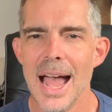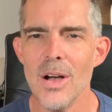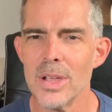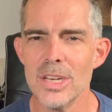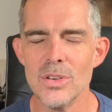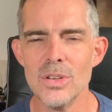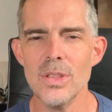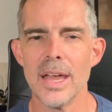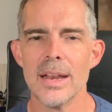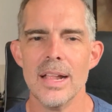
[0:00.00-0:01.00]
How can you
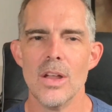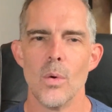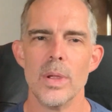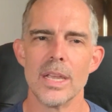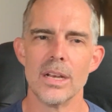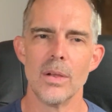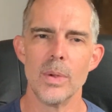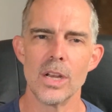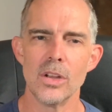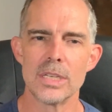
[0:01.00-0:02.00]
do that? We can
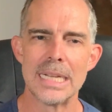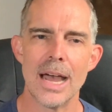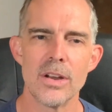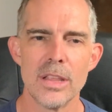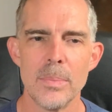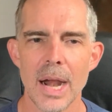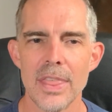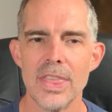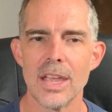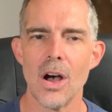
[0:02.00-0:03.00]
look down on them, but
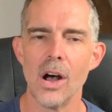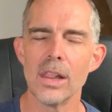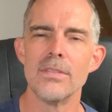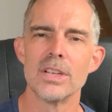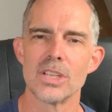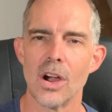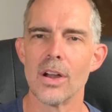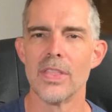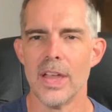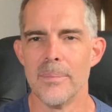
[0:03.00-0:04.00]
I think all of us
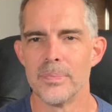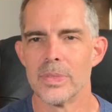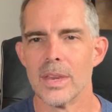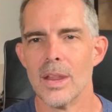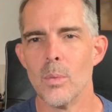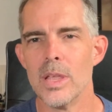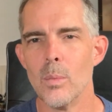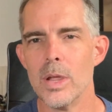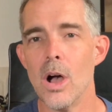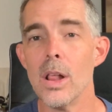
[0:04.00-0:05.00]
are them. That
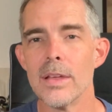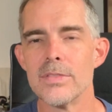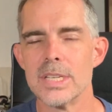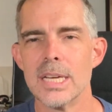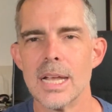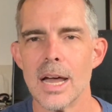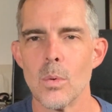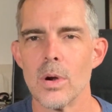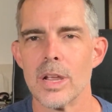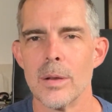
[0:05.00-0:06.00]
we all have seen God
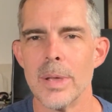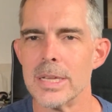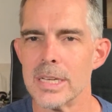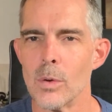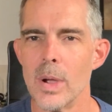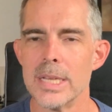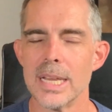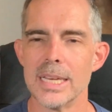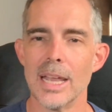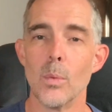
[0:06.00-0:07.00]
work in amazing ways,
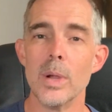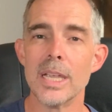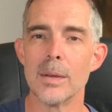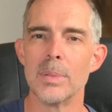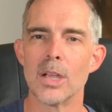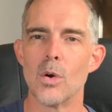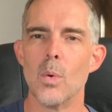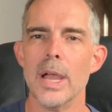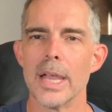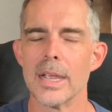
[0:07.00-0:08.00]
and yet we can be
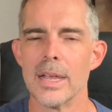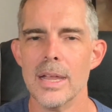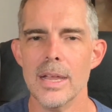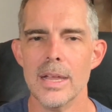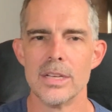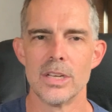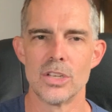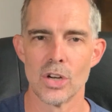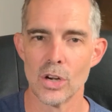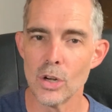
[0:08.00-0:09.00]
quick to
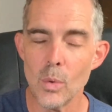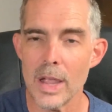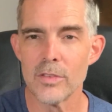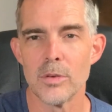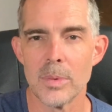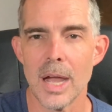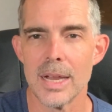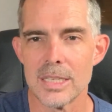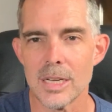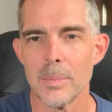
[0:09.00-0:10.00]
turn away from
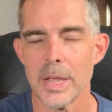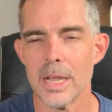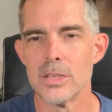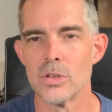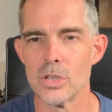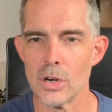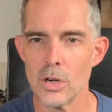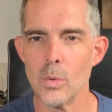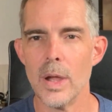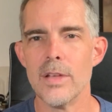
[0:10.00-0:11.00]
God's commands or
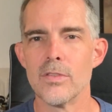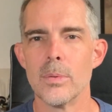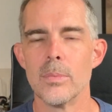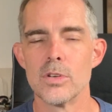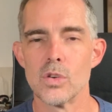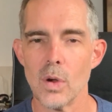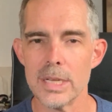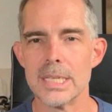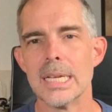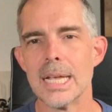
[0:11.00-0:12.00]
turn away from
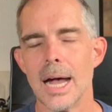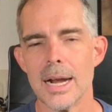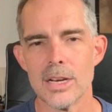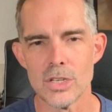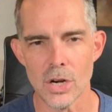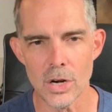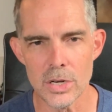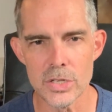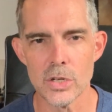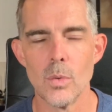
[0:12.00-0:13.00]
trusting God and
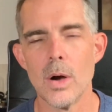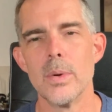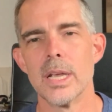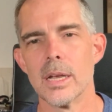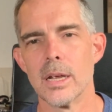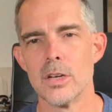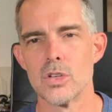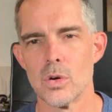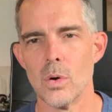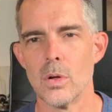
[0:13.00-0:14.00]
turn to what we can
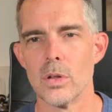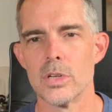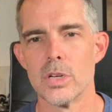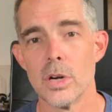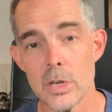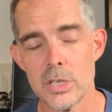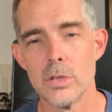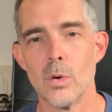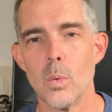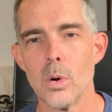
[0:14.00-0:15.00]
control or turn
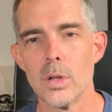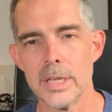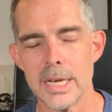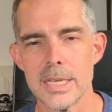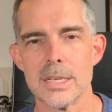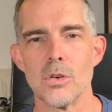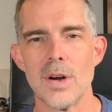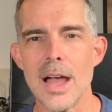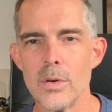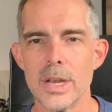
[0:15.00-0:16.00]
to the worldliness
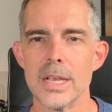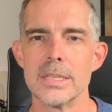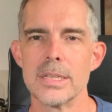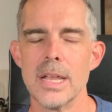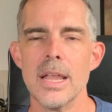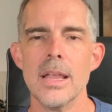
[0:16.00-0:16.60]
around us.